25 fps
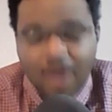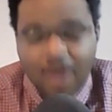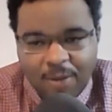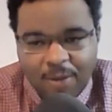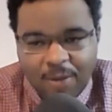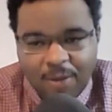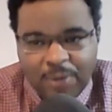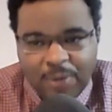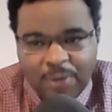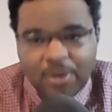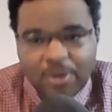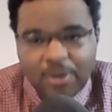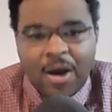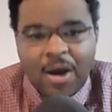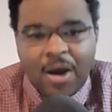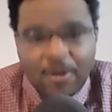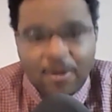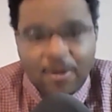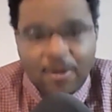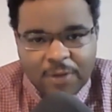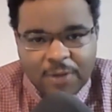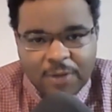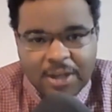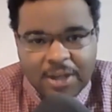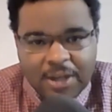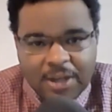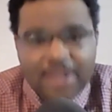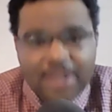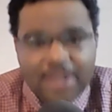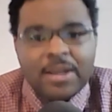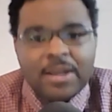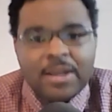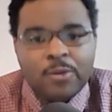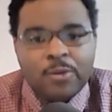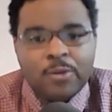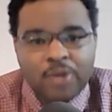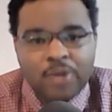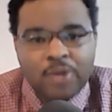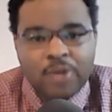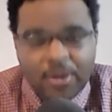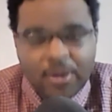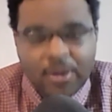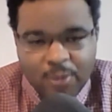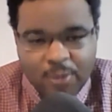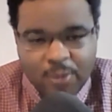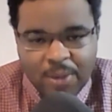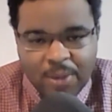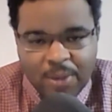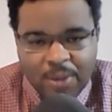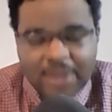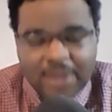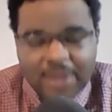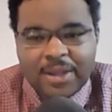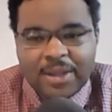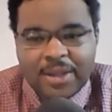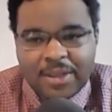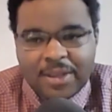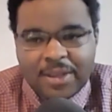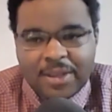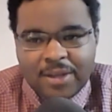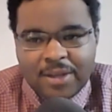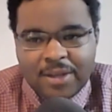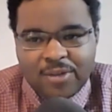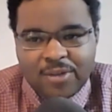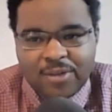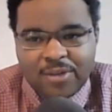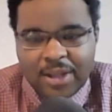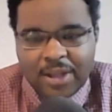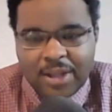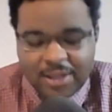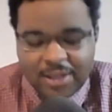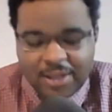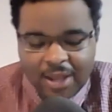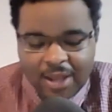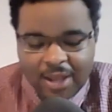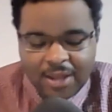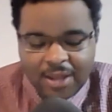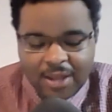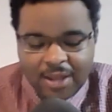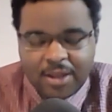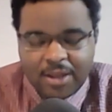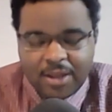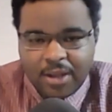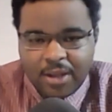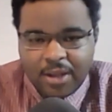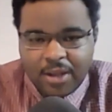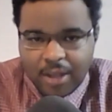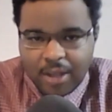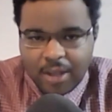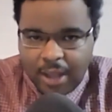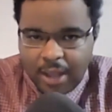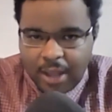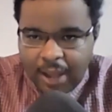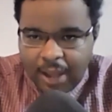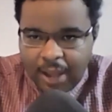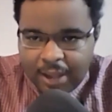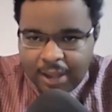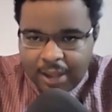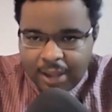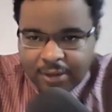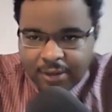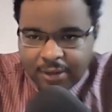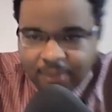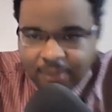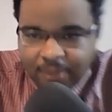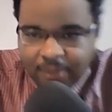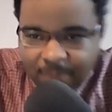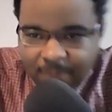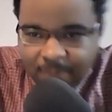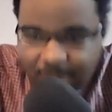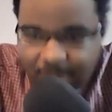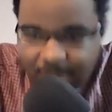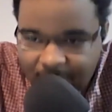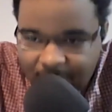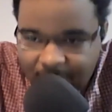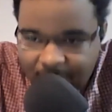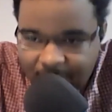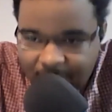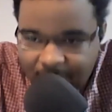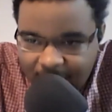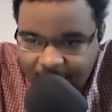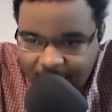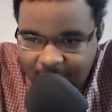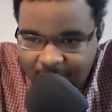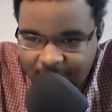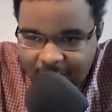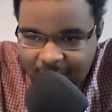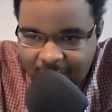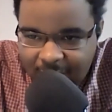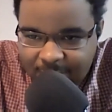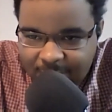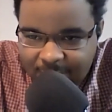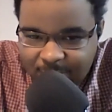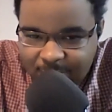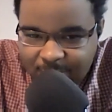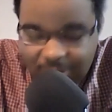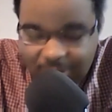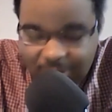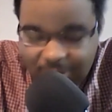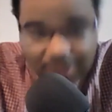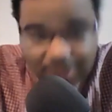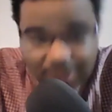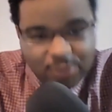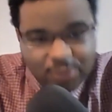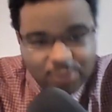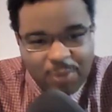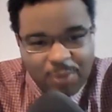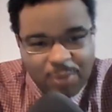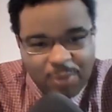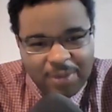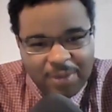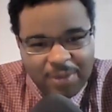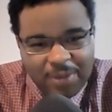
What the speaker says: we were confident in it was done correctly and things like that. And this actually went by